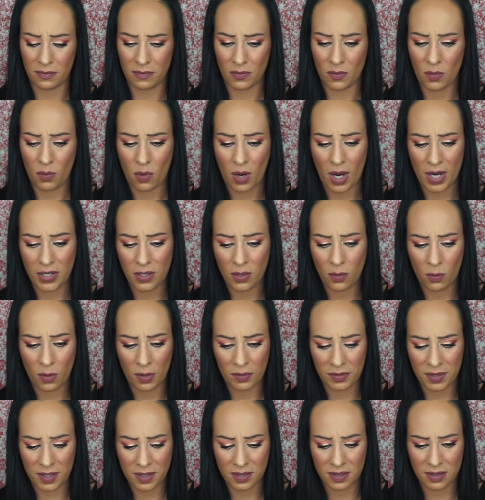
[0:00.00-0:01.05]
why do you
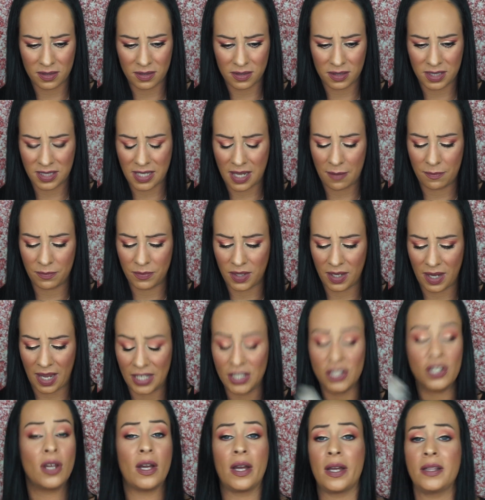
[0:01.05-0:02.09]
want the same thing?
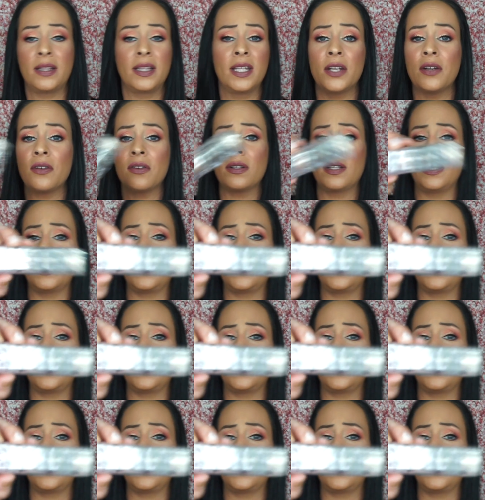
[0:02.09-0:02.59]
I literally